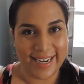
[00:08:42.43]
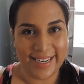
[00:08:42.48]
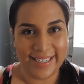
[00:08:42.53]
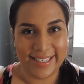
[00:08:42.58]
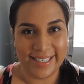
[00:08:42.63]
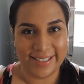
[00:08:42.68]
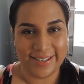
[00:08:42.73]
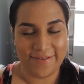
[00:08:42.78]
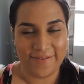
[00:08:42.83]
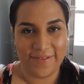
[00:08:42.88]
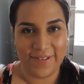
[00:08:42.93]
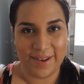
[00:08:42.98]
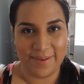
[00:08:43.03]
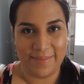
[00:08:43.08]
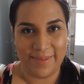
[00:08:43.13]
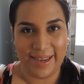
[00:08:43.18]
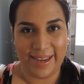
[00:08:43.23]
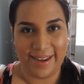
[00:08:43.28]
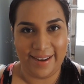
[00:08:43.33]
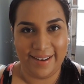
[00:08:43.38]
it doesn't
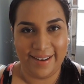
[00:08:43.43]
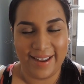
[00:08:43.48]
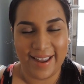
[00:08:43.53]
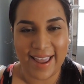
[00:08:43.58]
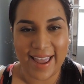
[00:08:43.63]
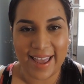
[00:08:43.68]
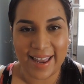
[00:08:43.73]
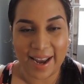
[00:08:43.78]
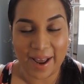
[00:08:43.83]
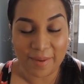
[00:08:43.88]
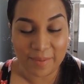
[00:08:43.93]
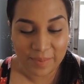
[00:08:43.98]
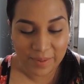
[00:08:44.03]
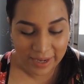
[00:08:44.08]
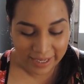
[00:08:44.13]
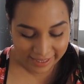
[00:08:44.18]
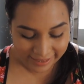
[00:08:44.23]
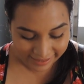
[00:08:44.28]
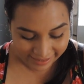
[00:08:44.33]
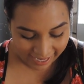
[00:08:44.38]
fit me, and I'm
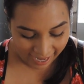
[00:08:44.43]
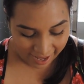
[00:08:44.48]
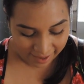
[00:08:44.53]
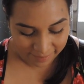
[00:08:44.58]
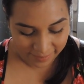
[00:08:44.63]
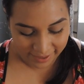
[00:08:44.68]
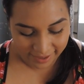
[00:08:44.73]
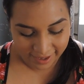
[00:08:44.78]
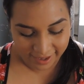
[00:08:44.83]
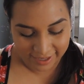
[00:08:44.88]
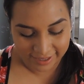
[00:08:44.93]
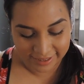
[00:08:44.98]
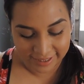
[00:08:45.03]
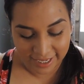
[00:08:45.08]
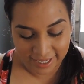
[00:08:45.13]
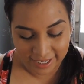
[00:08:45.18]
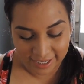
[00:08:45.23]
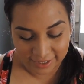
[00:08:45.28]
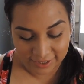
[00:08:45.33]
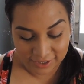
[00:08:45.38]
really sad because
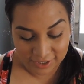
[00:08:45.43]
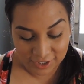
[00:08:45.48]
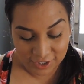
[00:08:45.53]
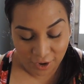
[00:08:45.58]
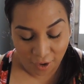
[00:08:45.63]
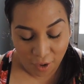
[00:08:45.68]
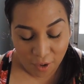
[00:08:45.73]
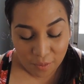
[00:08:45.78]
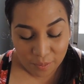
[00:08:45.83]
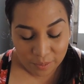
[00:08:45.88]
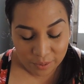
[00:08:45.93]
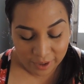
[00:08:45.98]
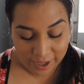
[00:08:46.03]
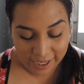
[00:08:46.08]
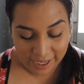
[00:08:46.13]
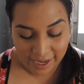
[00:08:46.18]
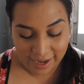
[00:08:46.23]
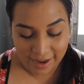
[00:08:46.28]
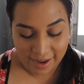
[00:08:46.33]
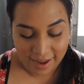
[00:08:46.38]
it is so
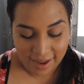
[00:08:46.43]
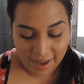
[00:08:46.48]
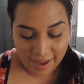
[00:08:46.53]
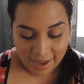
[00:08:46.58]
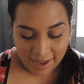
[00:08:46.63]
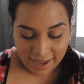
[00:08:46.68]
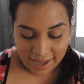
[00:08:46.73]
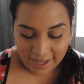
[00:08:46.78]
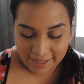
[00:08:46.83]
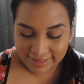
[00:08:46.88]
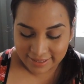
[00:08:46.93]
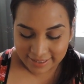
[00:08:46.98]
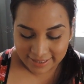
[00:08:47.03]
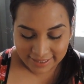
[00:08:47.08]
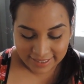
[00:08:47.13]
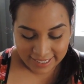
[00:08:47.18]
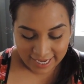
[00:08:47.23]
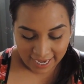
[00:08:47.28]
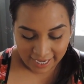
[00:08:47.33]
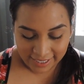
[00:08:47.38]
pretty. It's
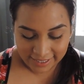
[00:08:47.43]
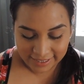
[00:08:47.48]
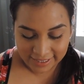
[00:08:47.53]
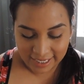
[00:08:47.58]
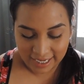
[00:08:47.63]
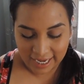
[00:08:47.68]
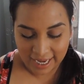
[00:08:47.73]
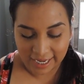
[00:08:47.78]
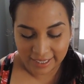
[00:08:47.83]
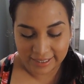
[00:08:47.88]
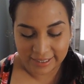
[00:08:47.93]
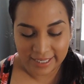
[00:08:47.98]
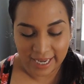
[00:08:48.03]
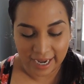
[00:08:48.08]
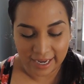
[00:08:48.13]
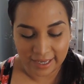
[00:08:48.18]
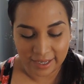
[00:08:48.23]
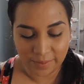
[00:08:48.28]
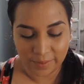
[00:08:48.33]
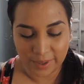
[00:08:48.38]
dainty,
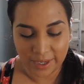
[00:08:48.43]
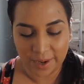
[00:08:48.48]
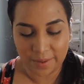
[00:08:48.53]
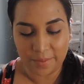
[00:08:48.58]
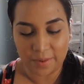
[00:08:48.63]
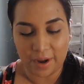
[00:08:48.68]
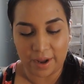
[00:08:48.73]
exactly what I